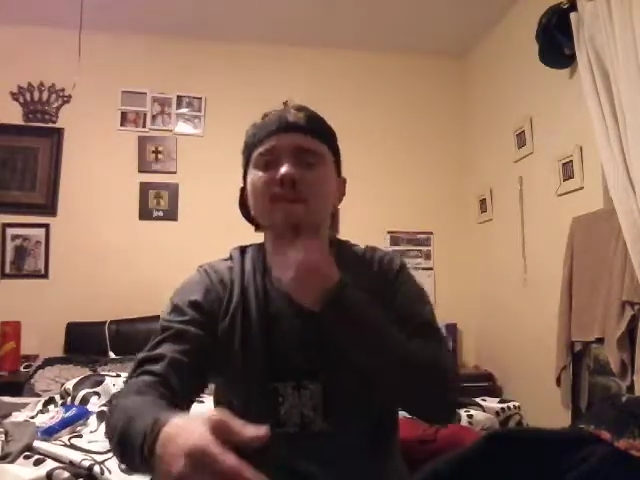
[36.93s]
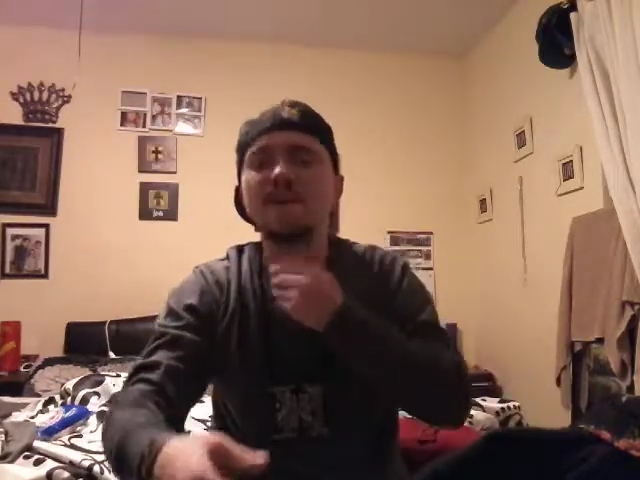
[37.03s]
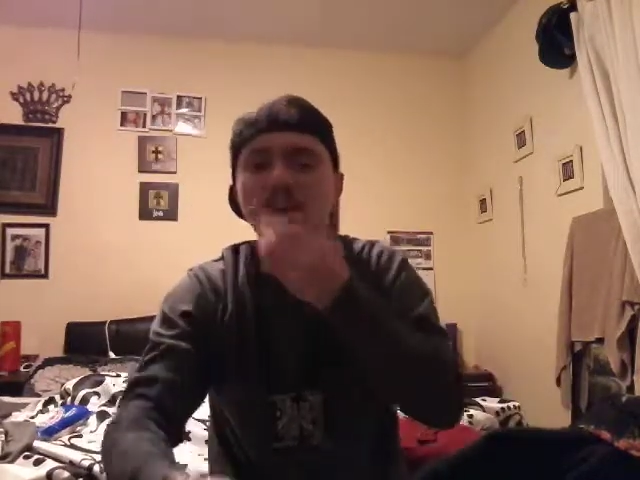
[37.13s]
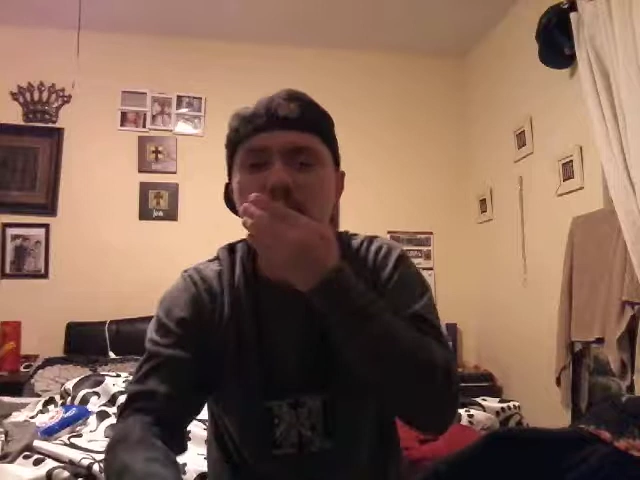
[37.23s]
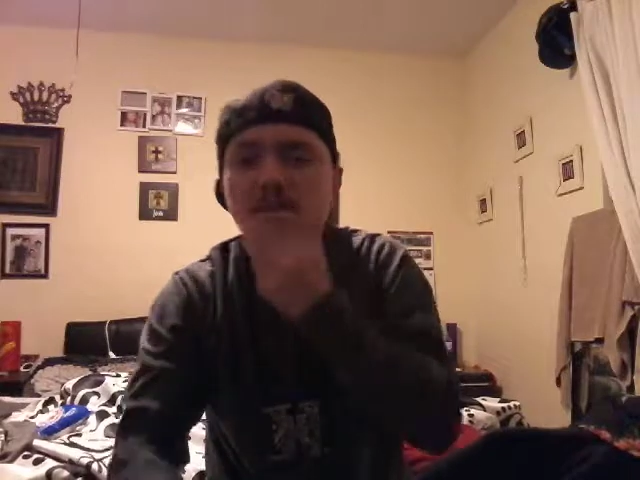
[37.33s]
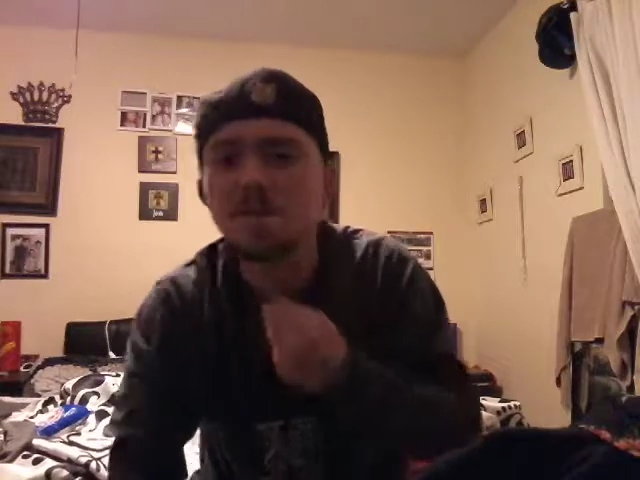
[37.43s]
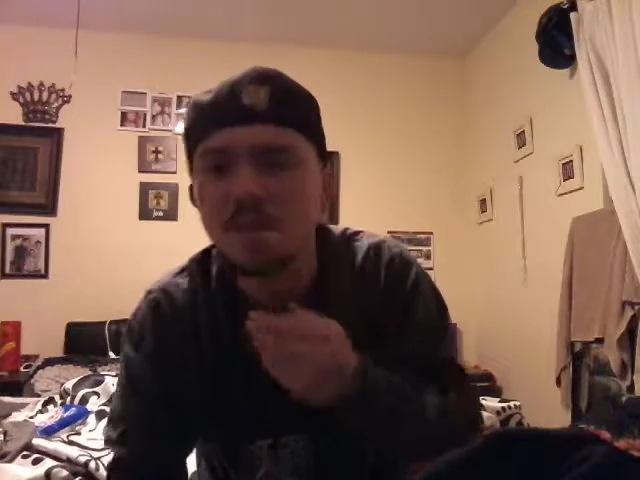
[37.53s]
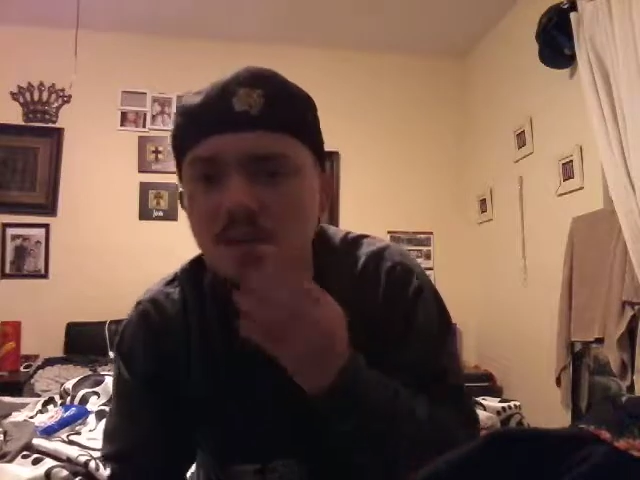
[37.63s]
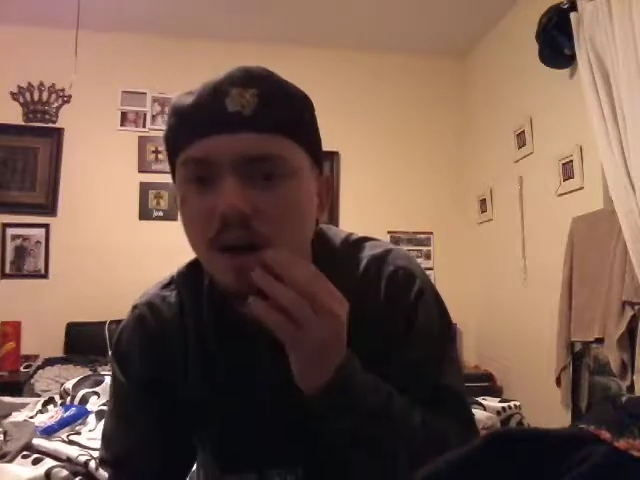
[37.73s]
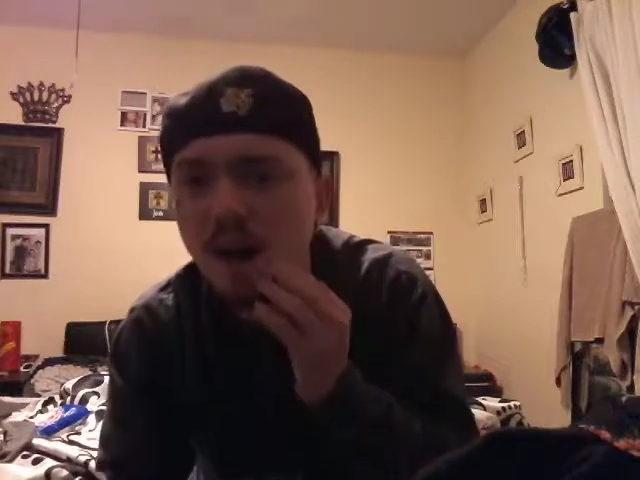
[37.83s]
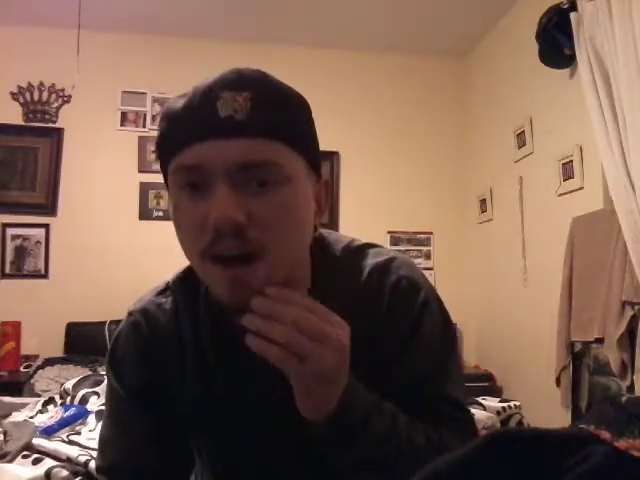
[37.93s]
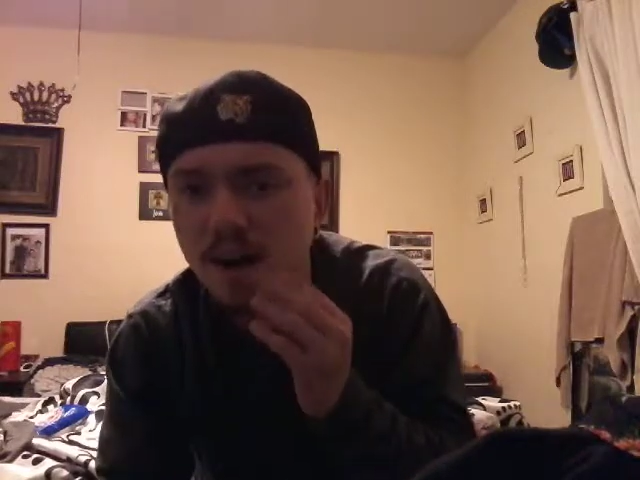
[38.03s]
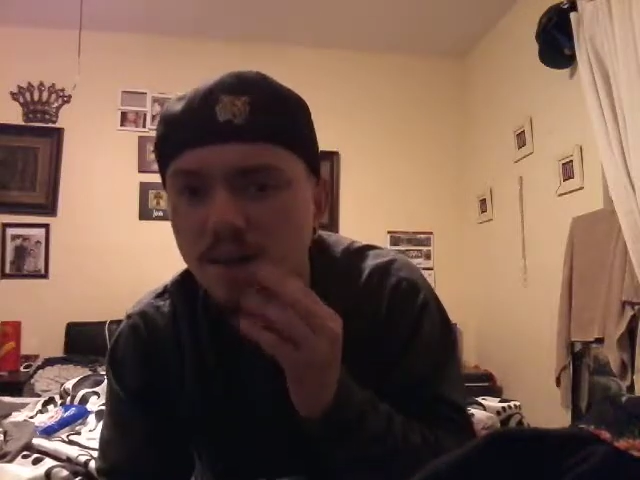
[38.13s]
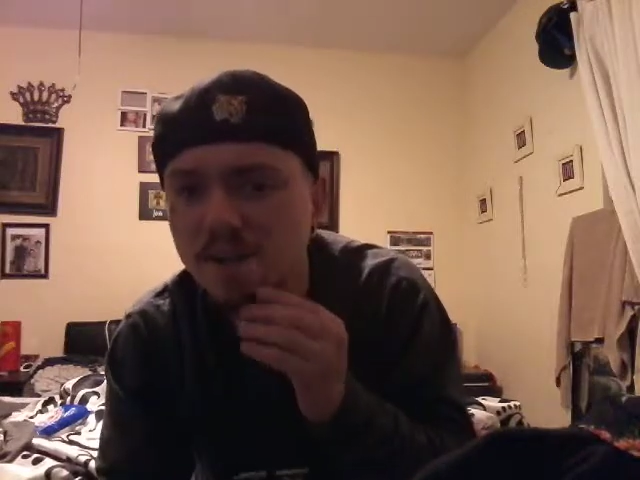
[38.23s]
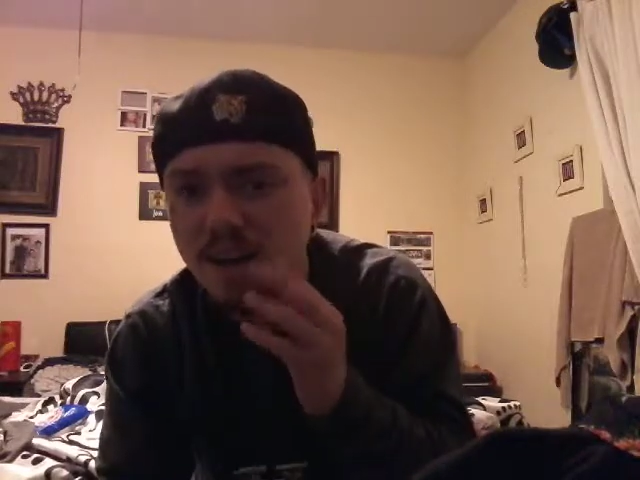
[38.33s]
uh, auto